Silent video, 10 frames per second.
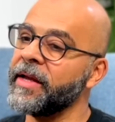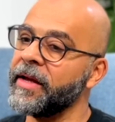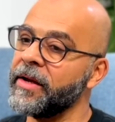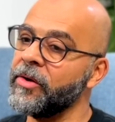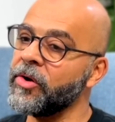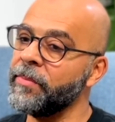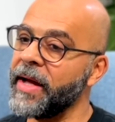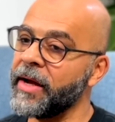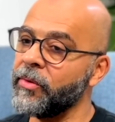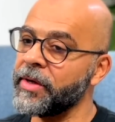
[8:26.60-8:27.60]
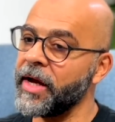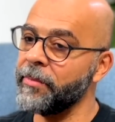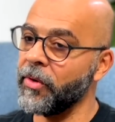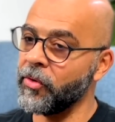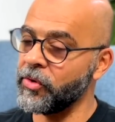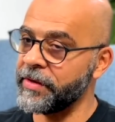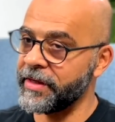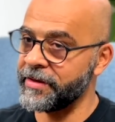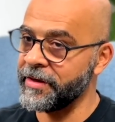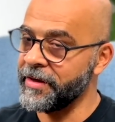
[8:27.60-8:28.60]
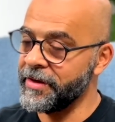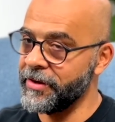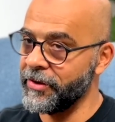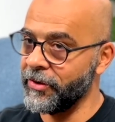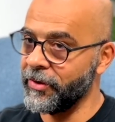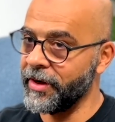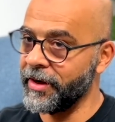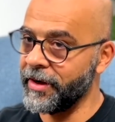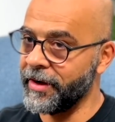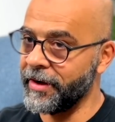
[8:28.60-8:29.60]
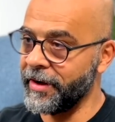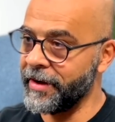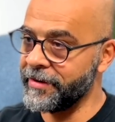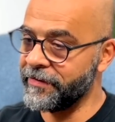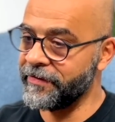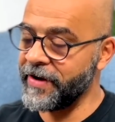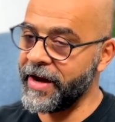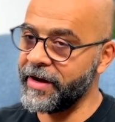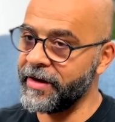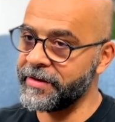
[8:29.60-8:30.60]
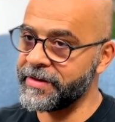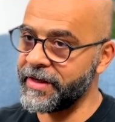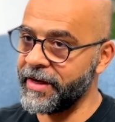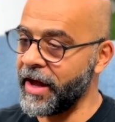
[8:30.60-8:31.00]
can look back when I'm old and and frail and say,